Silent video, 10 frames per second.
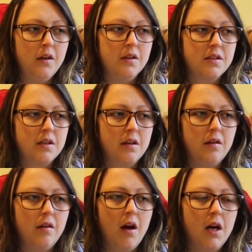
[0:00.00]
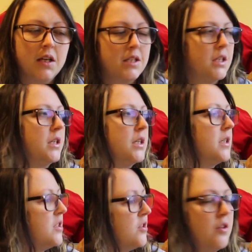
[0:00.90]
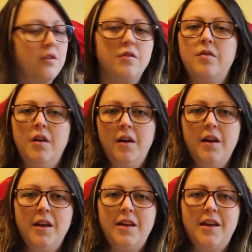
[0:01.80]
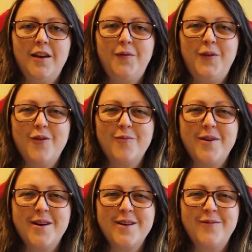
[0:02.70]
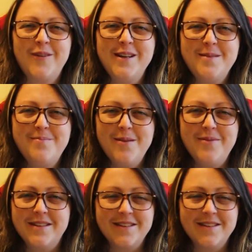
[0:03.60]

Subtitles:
So I decided to get a few of my friendly puppets